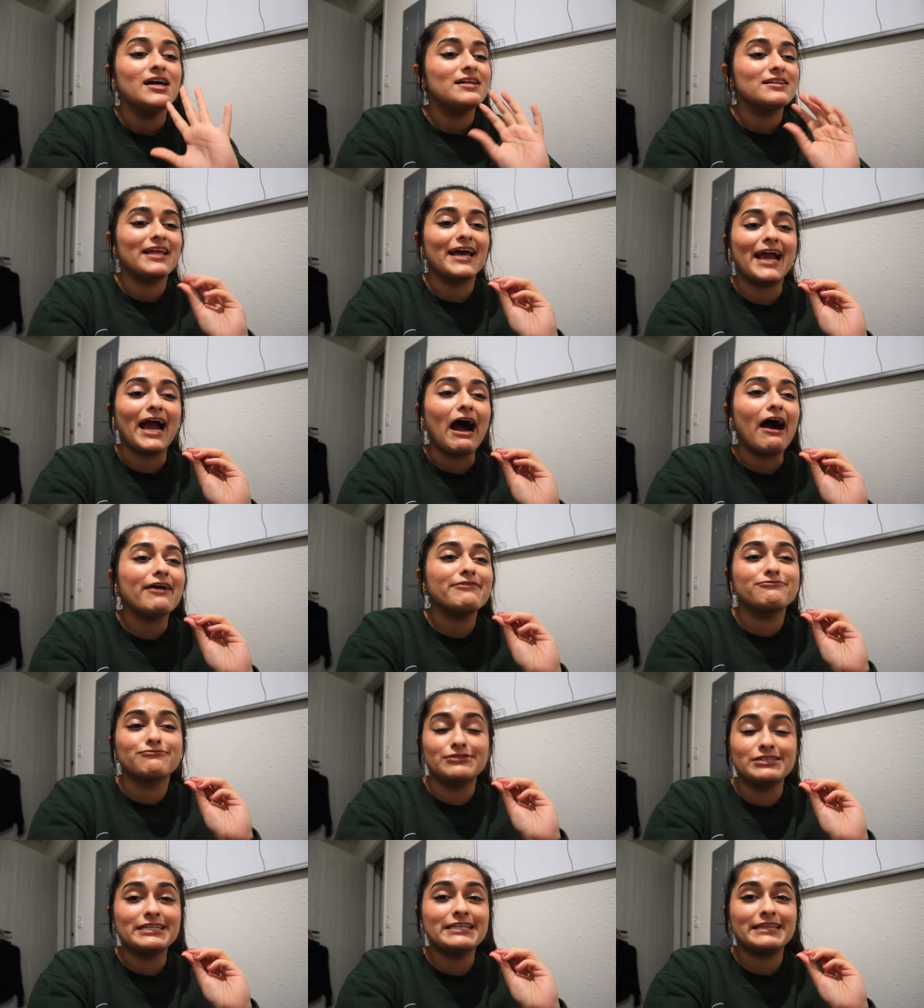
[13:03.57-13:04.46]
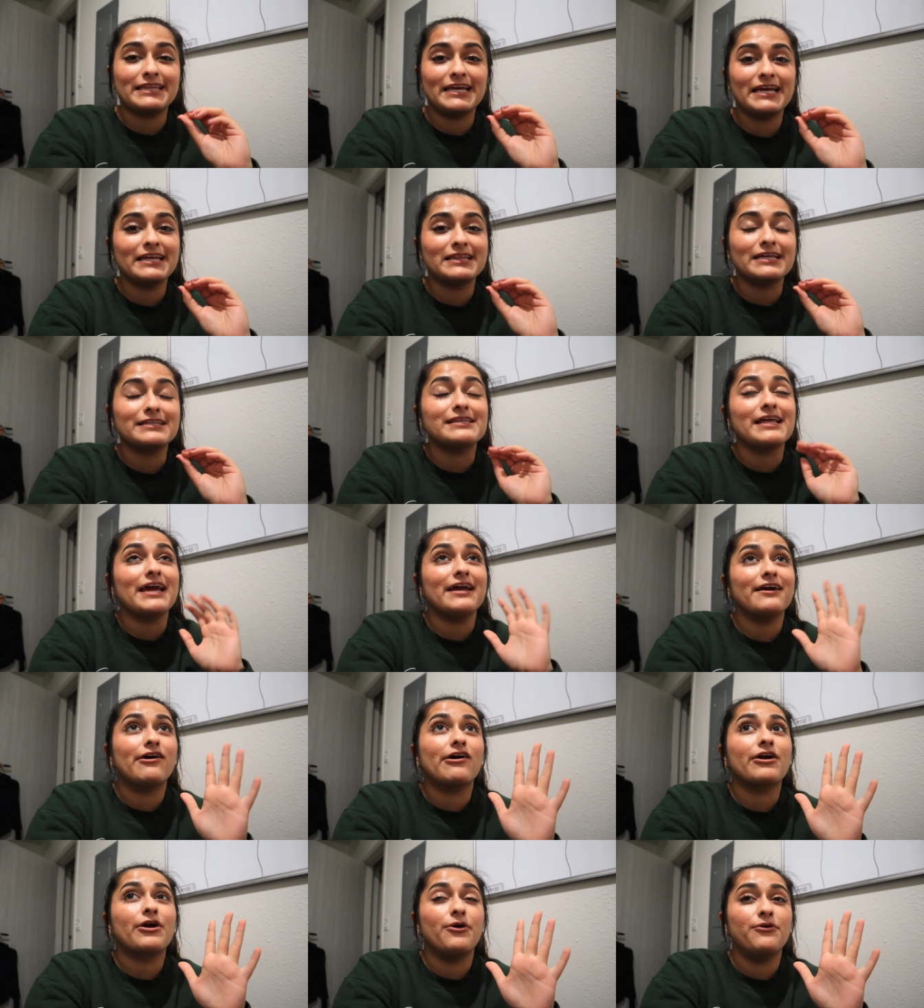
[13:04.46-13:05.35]
Like, I really think that they
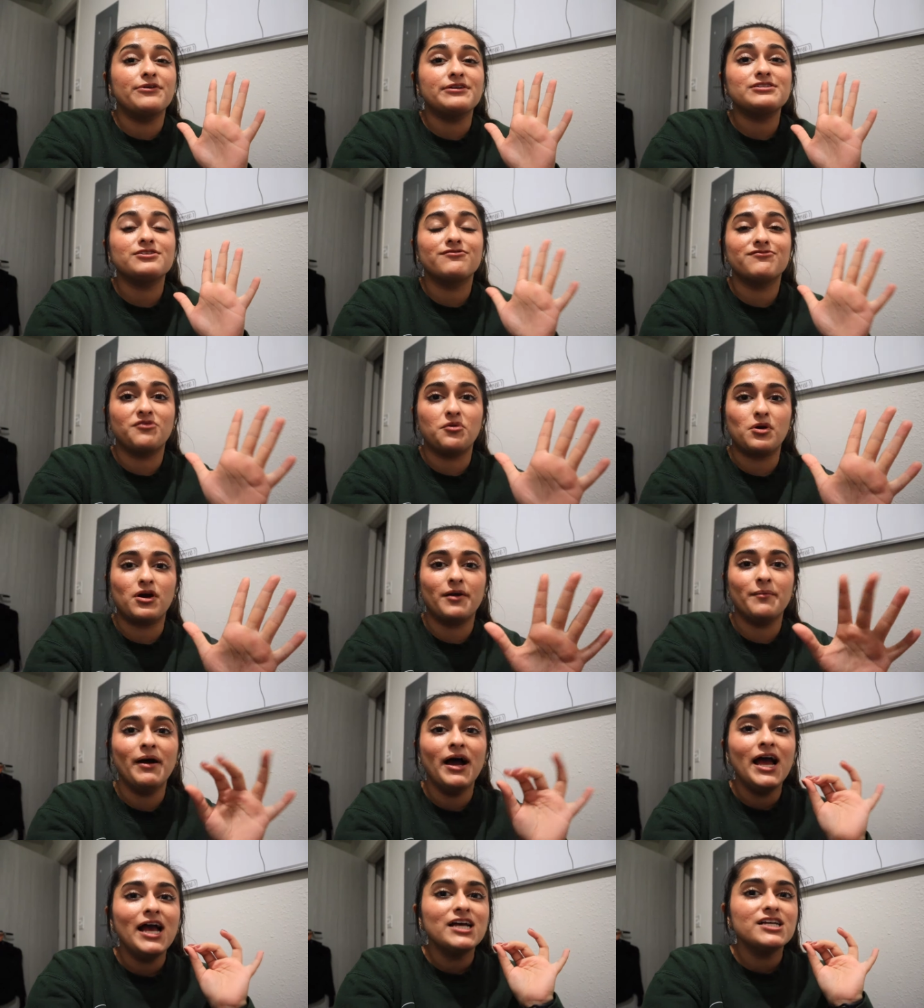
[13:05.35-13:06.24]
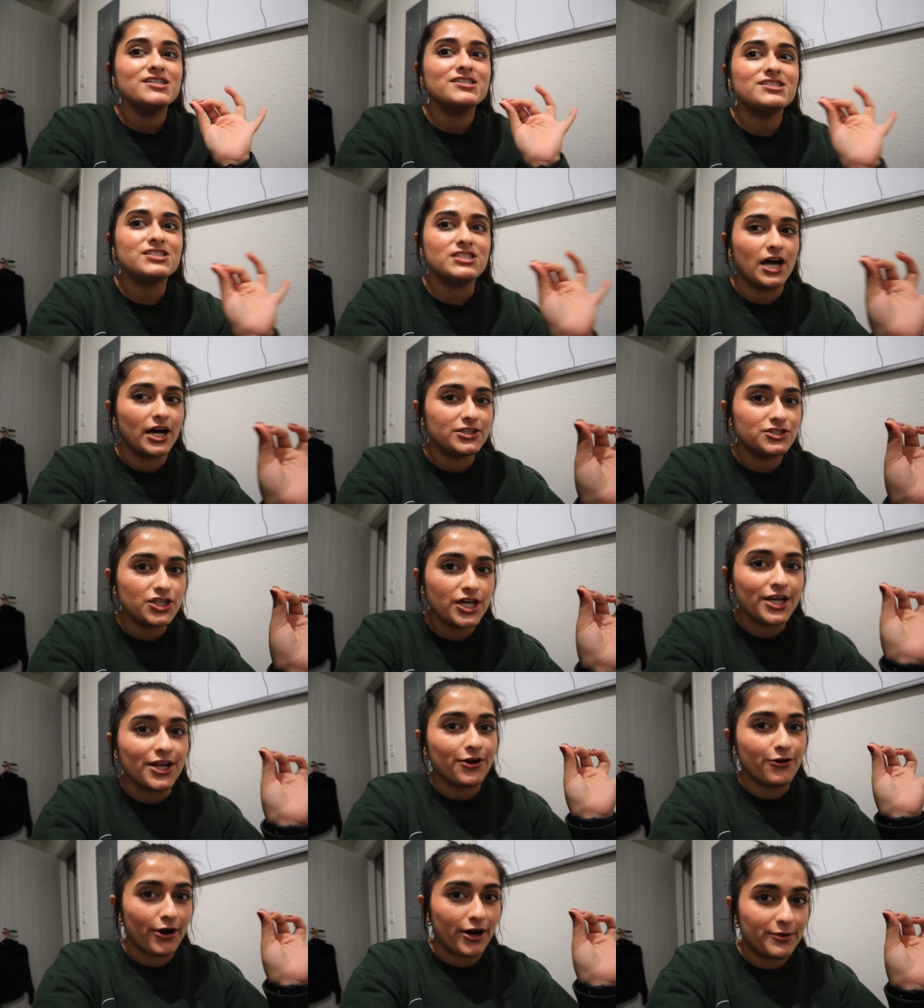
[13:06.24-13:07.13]
are going to form such an
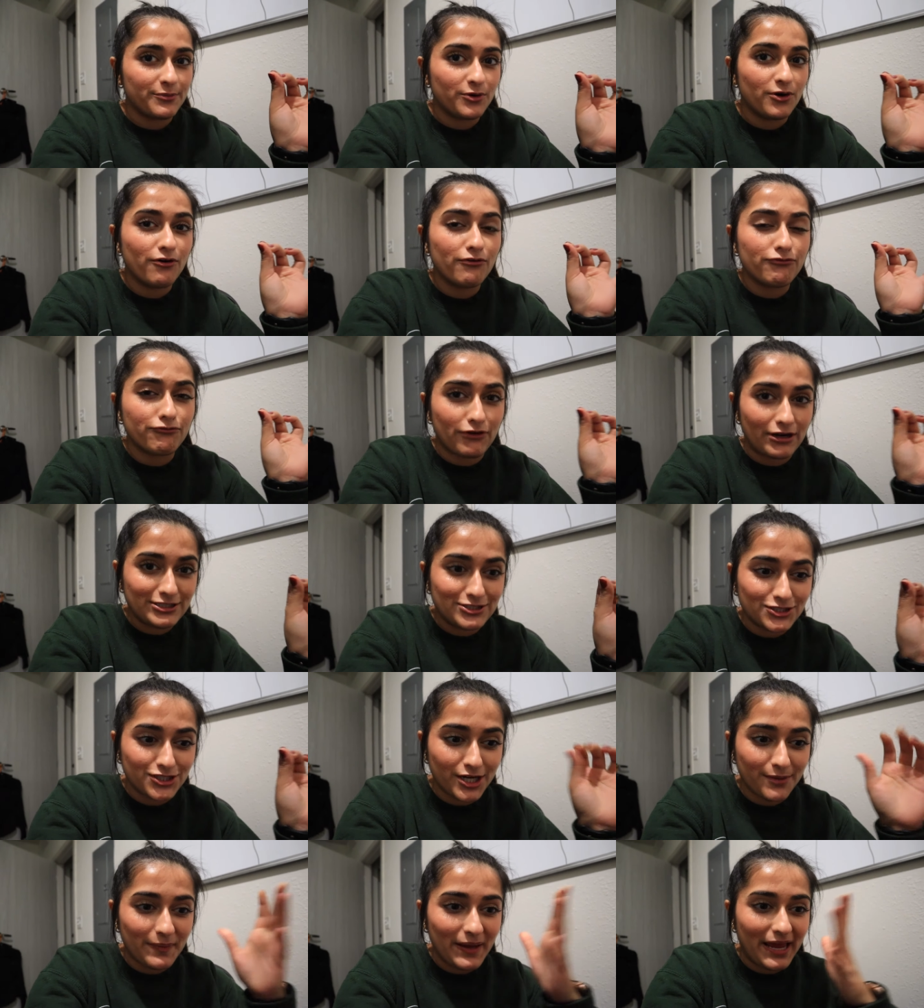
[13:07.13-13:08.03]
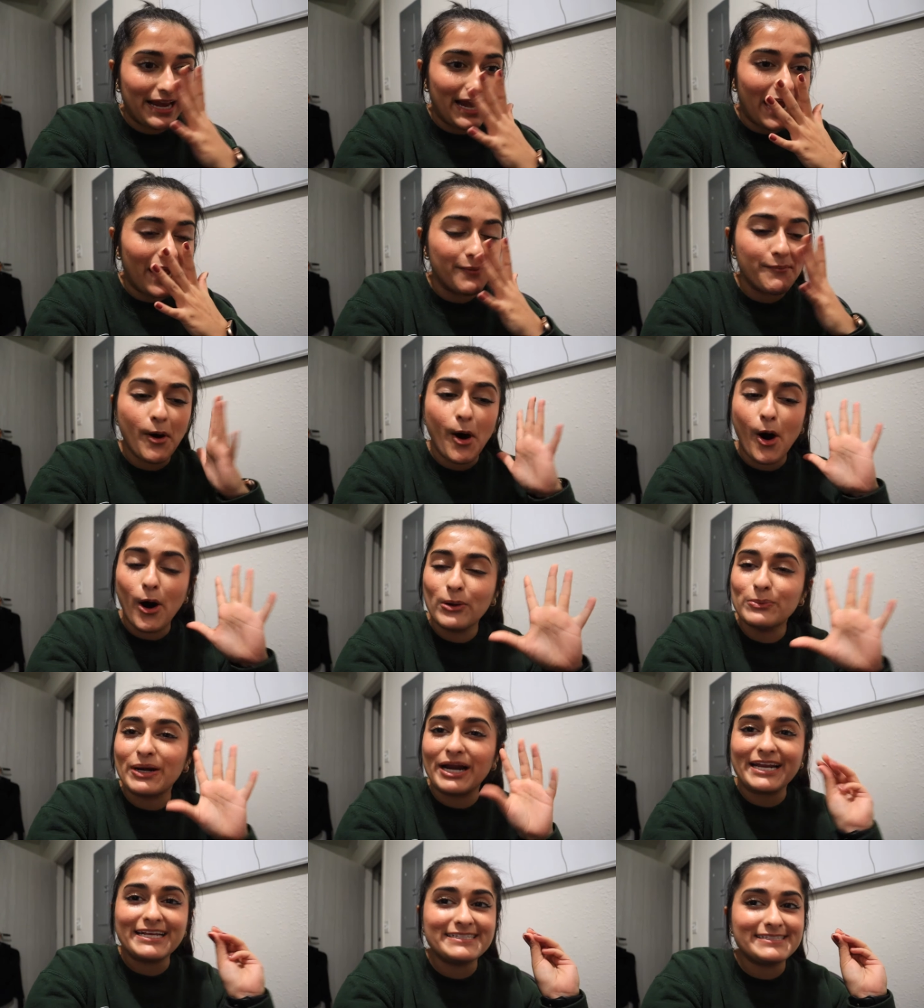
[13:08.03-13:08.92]
incredible friendship, and I'm
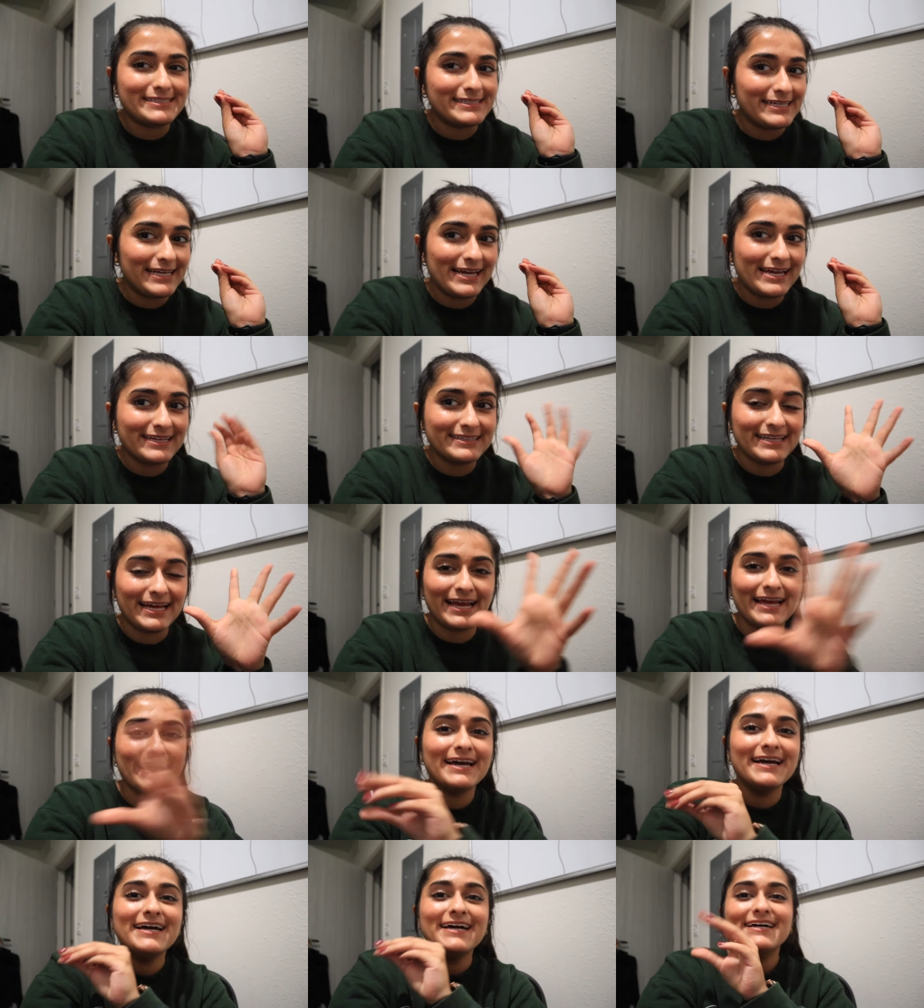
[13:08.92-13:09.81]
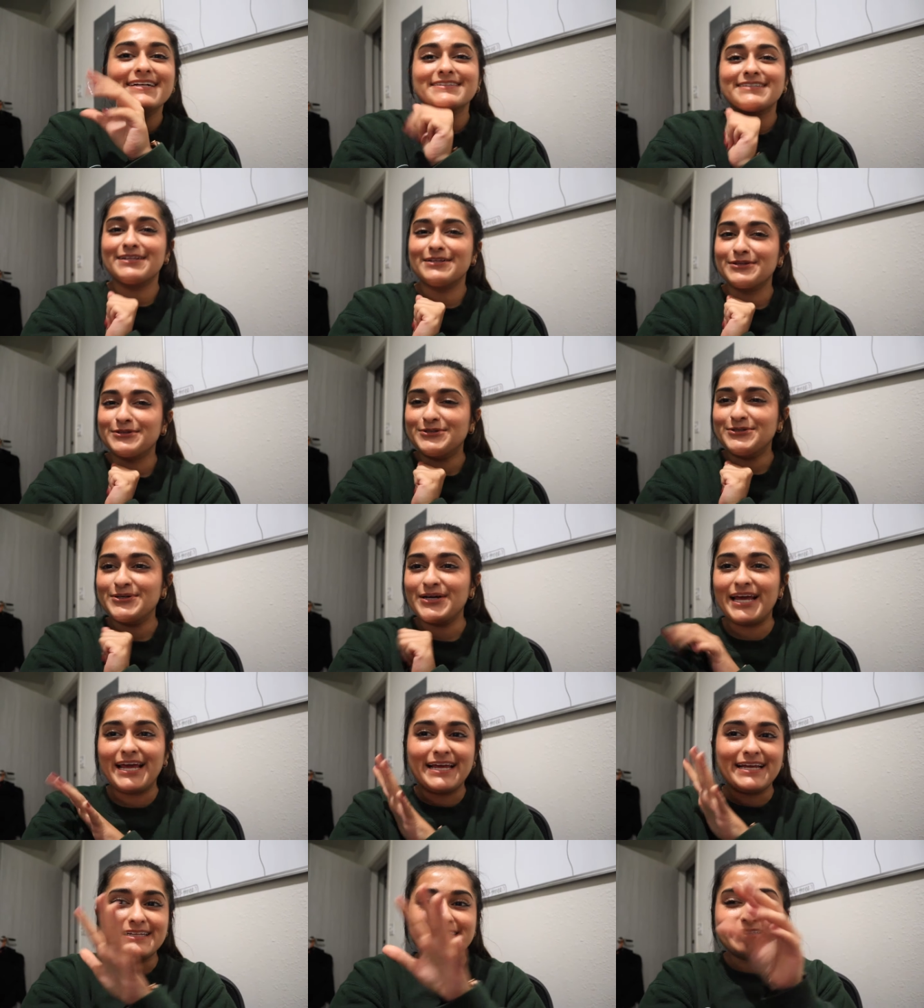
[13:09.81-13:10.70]
already seeing like the
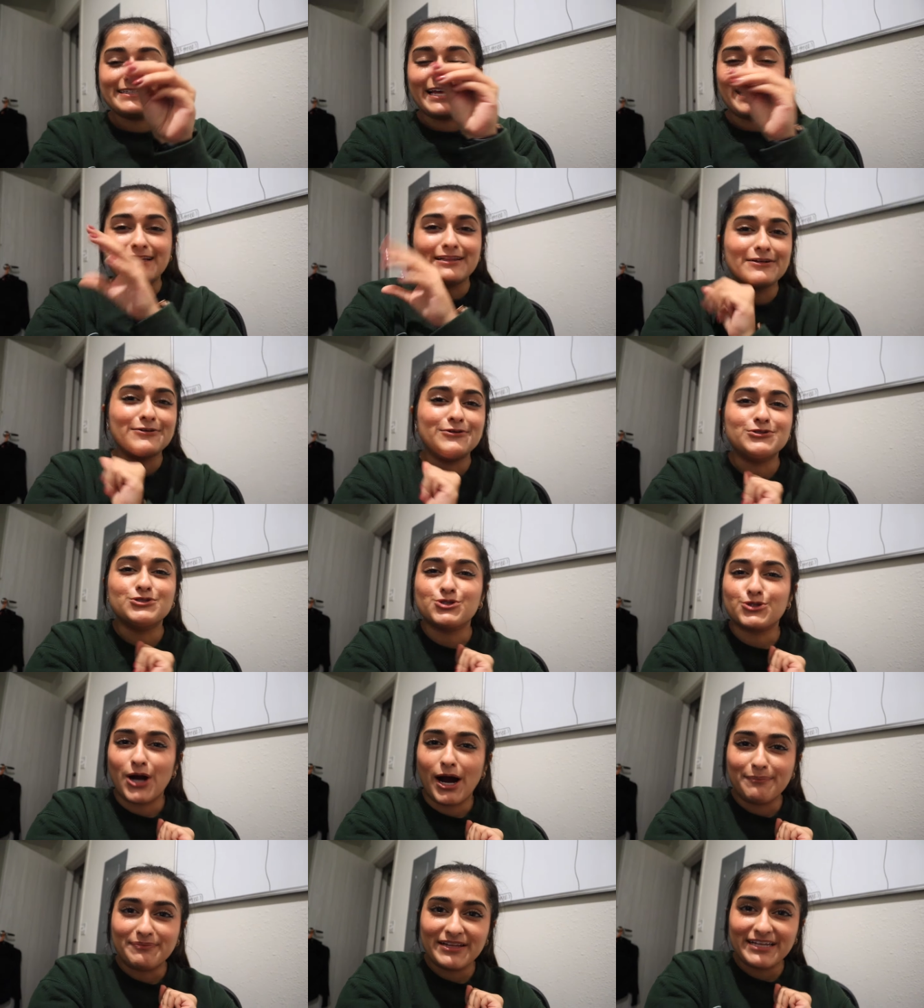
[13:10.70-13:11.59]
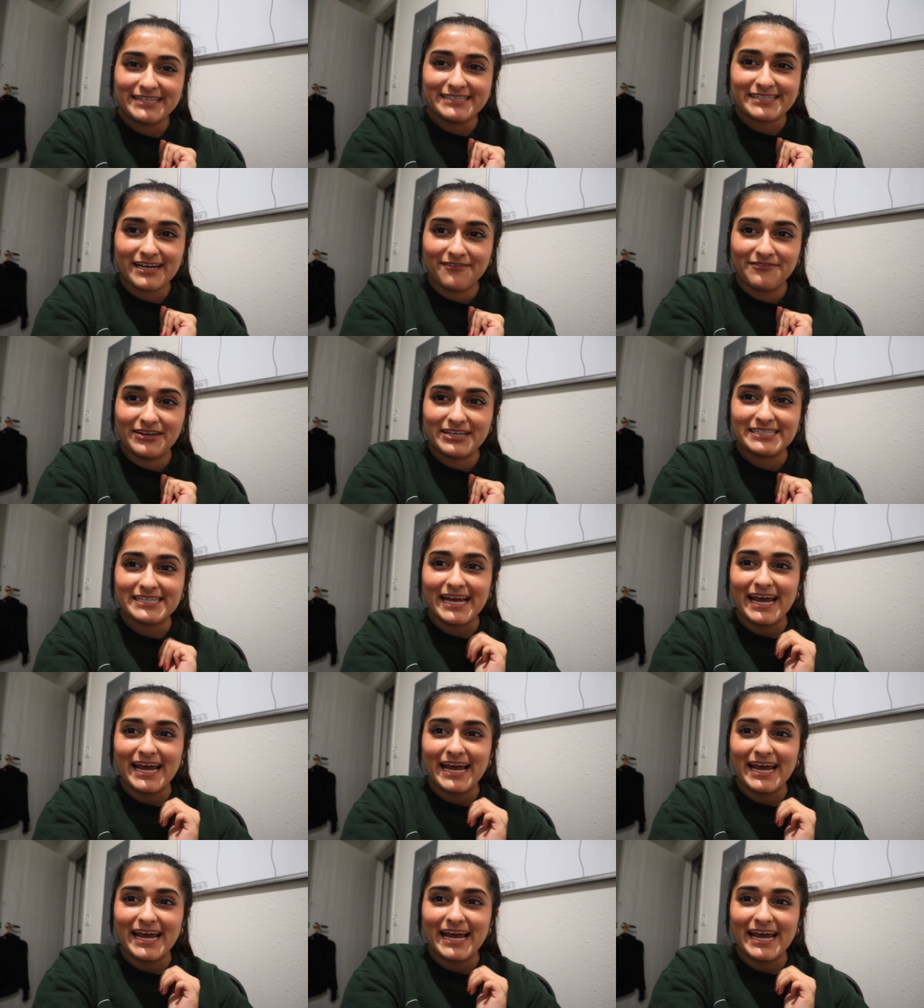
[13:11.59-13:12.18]
little, like, little droplings of it.